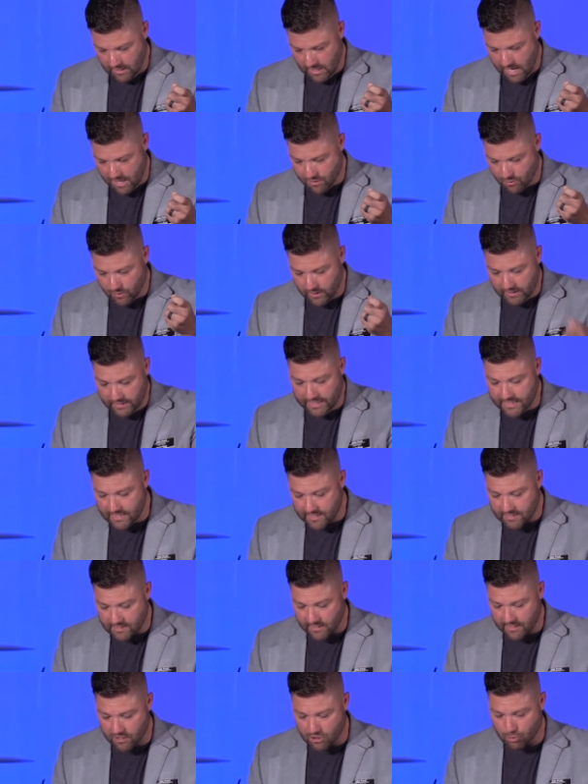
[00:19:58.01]
And the
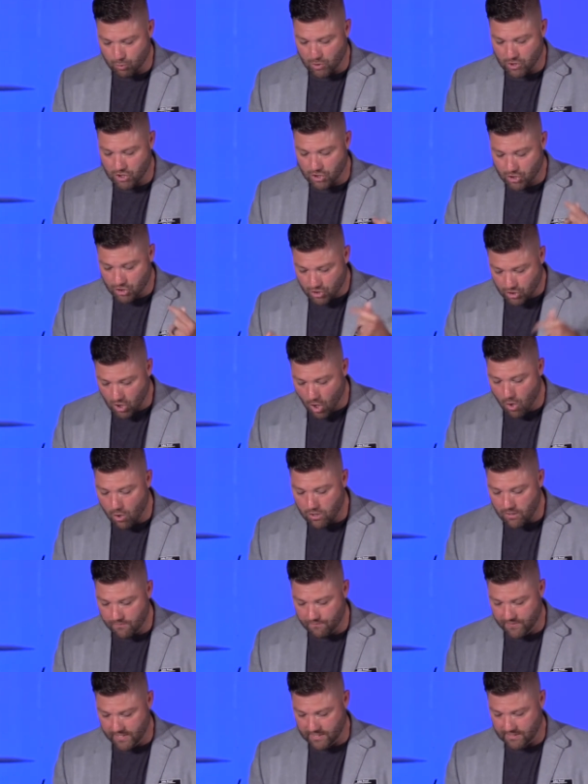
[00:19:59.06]
religious leaders were so
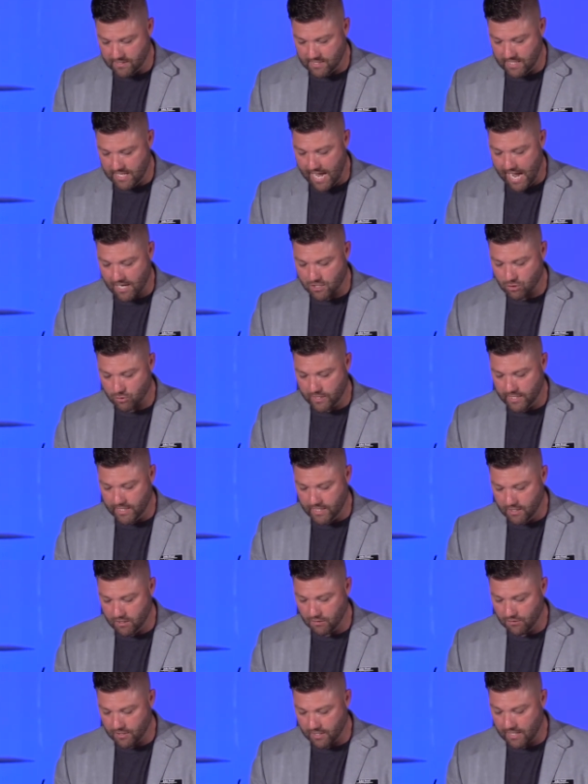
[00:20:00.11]
convinced he actually healed